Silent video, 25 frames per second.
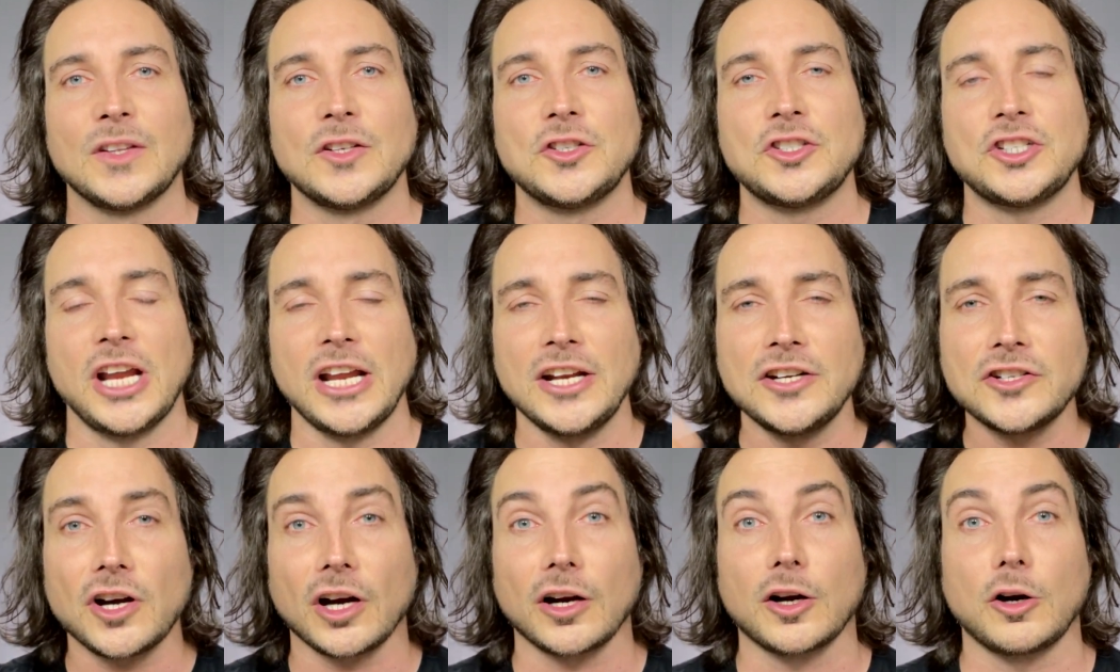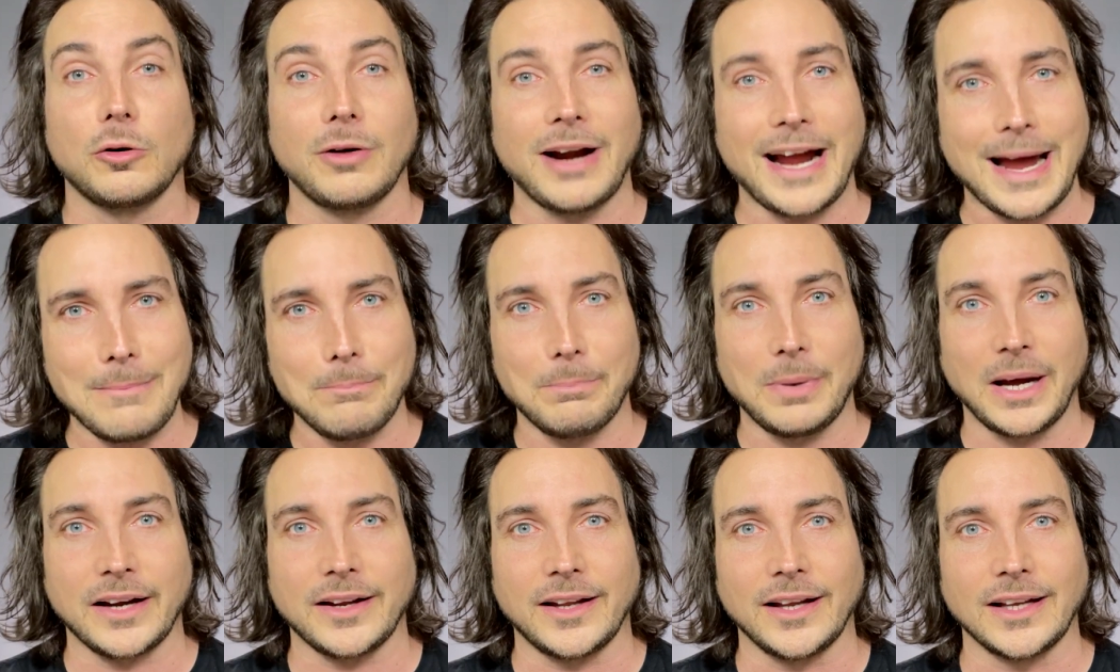Change our
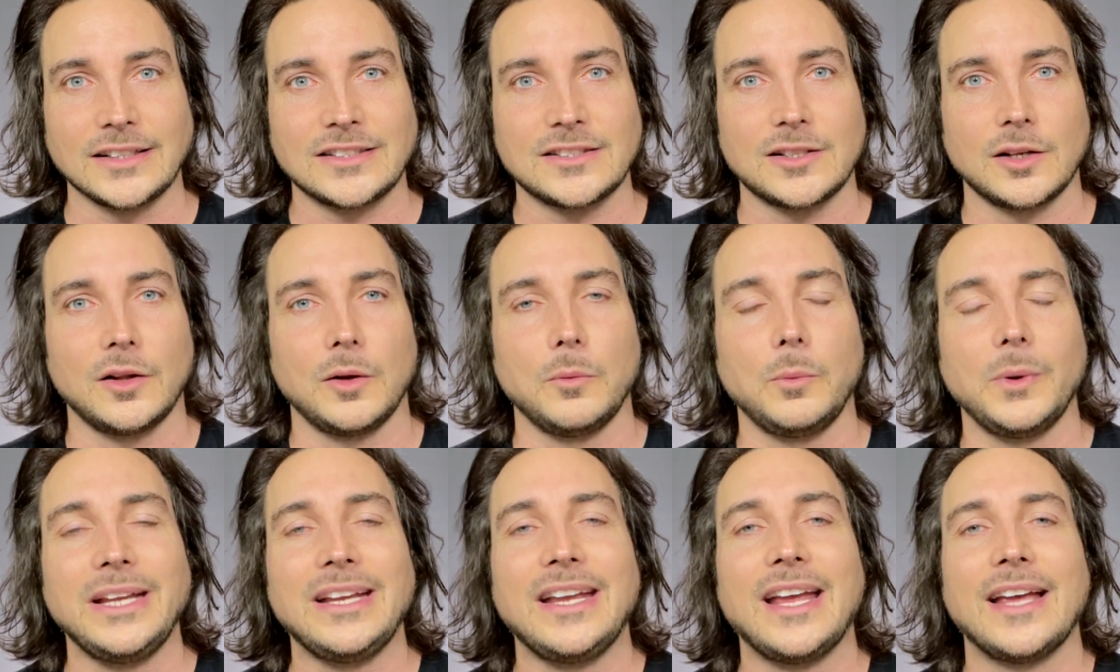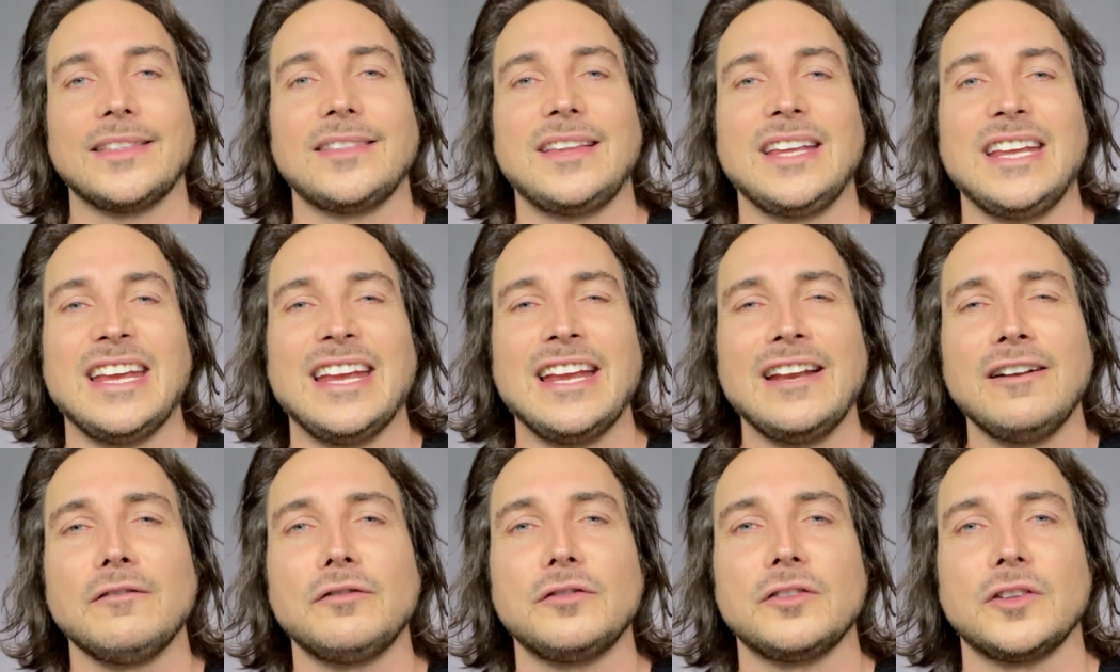crab bucket so that we get the
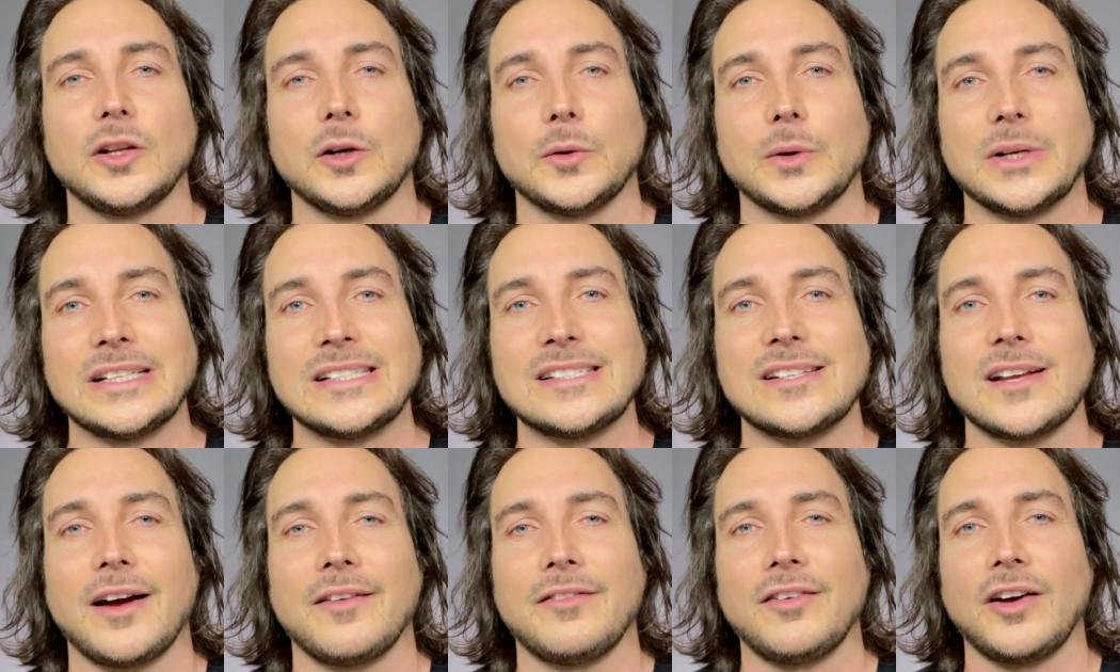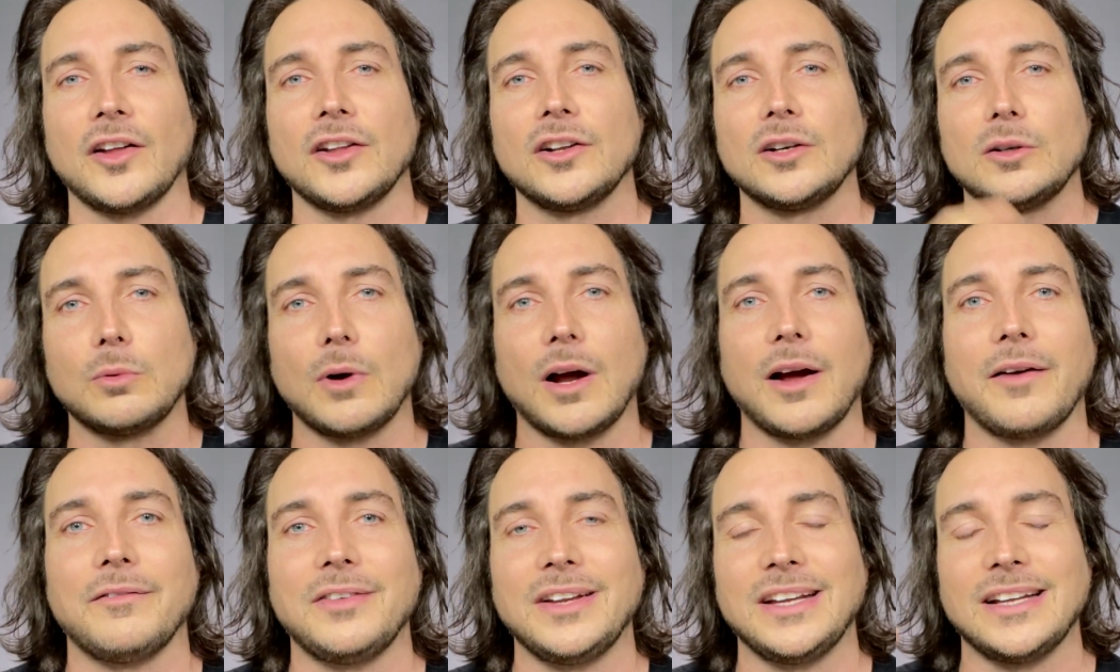influence of other
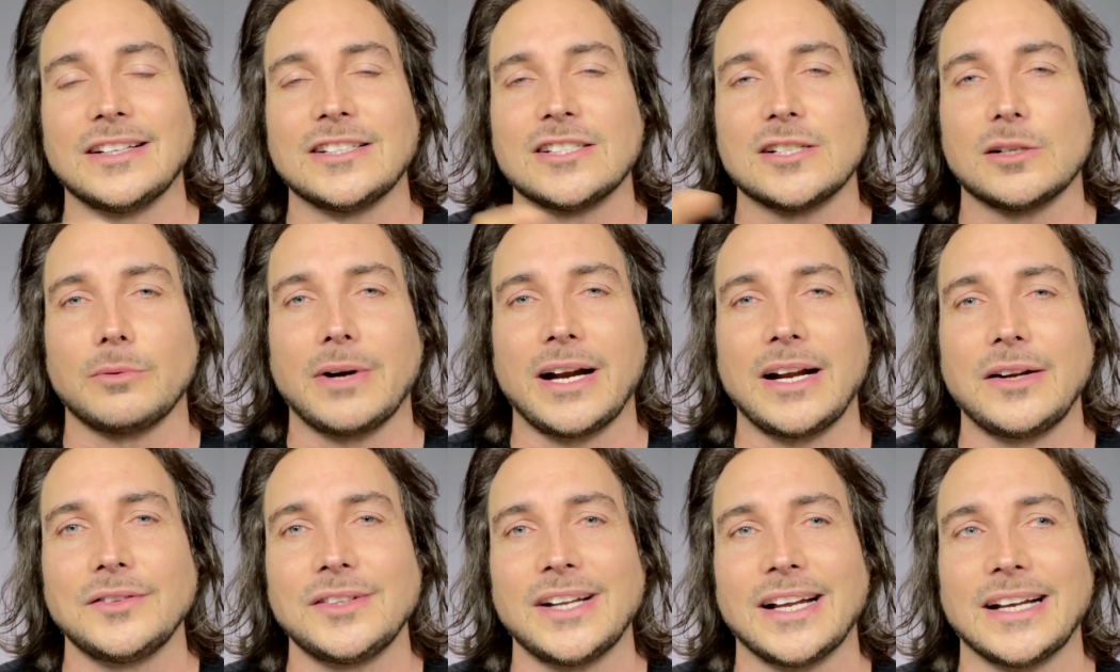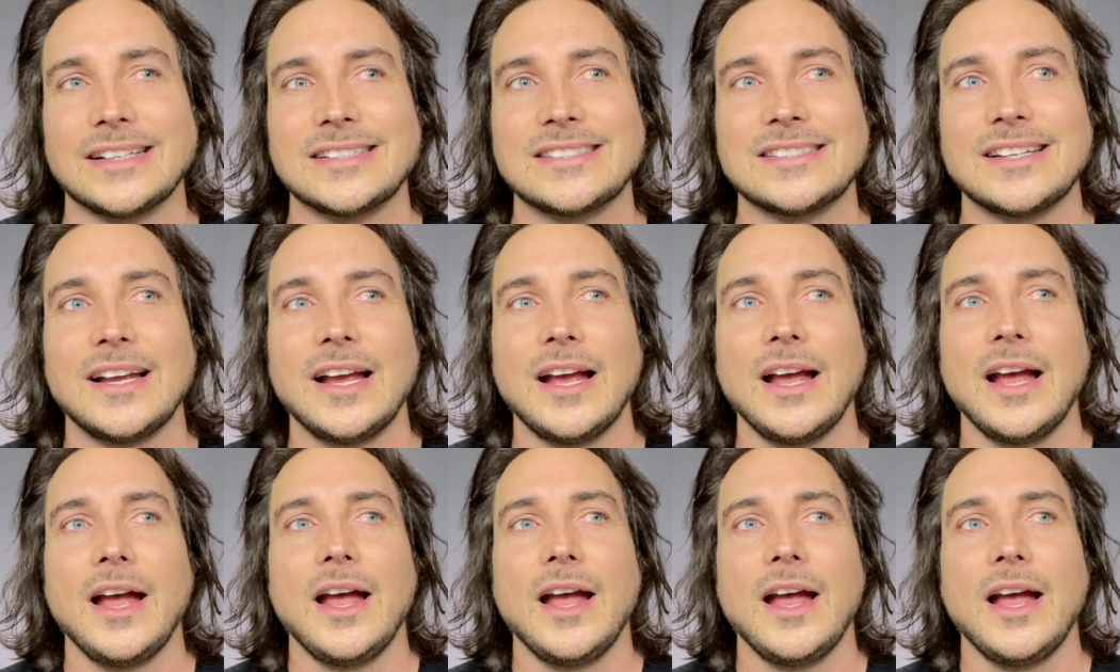raw vegans around us.